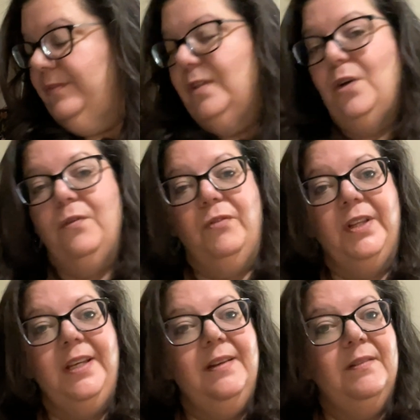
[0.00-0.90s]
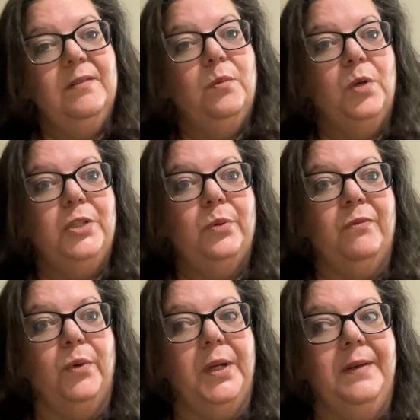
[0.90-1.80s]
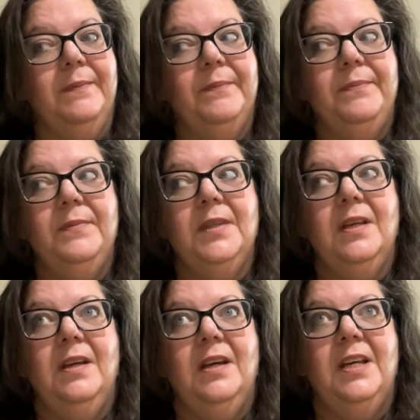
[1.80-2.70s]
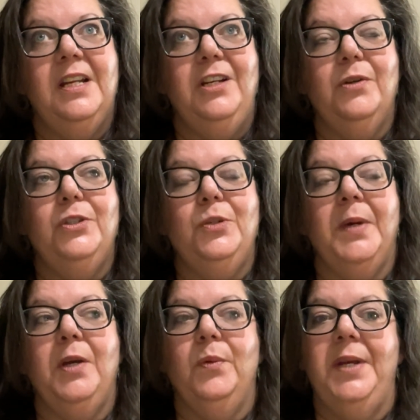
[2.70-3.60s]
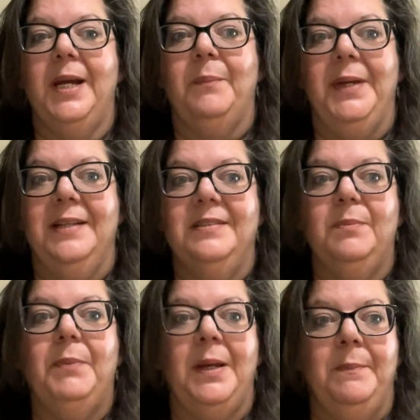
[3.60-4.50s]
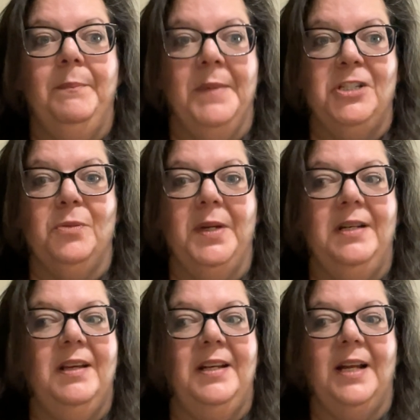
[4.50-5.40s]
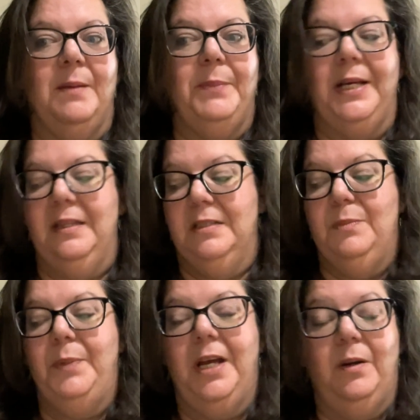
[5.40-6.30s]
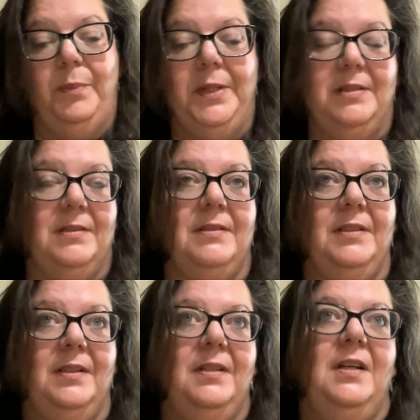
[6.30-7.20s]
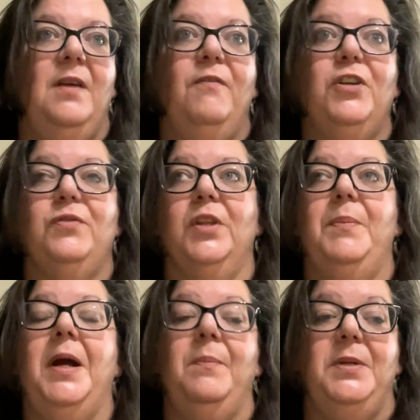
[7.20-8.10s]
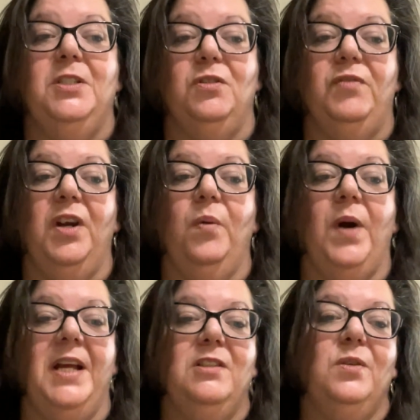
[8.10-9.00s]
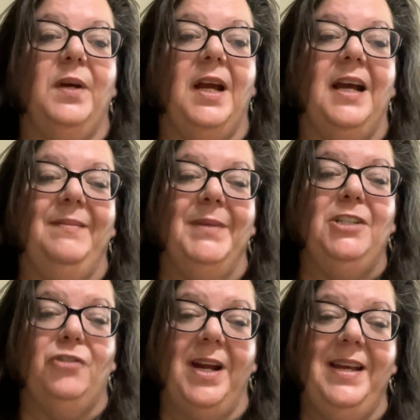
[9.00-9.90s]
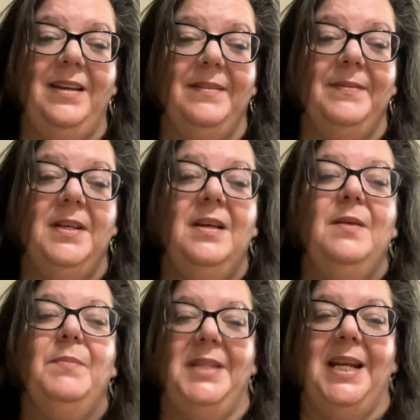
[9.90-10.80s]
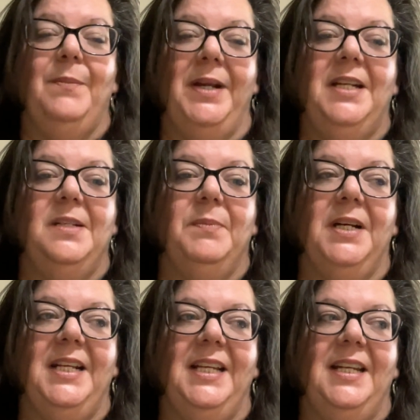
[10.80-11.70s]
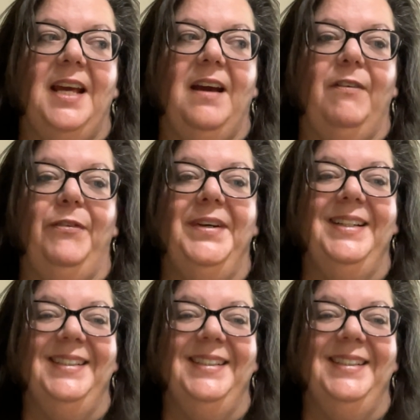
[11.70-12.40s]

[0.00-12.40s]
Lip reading: hopefully what to avoid. And I know to do my own neckband by measurement and not by this pattern piece. First of all, the pattern piece is very wide, so I might try it, but then I might end up cutting it in half